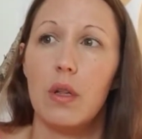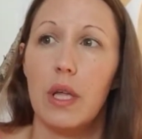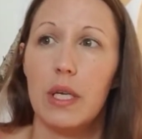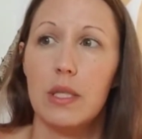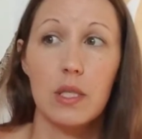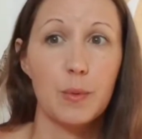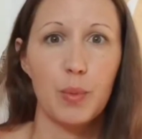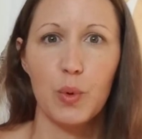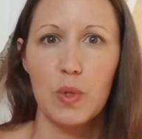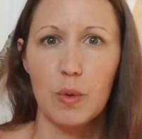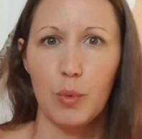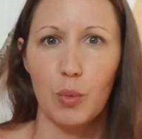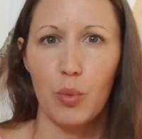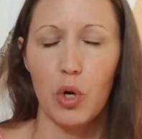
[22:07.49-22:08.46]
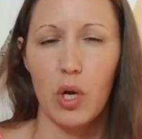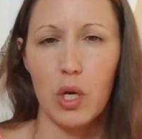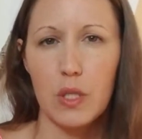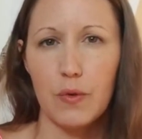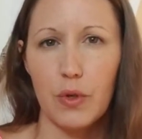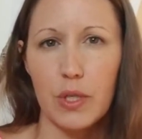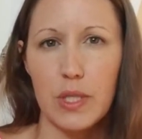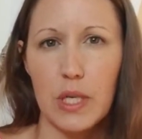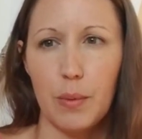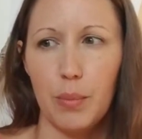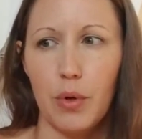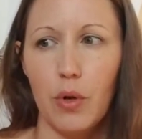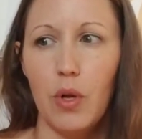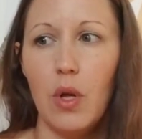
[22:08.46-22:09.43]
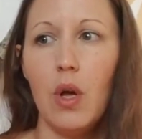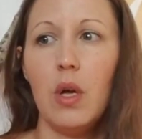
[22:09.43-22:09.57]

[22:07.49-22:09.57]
like disposable products, for example?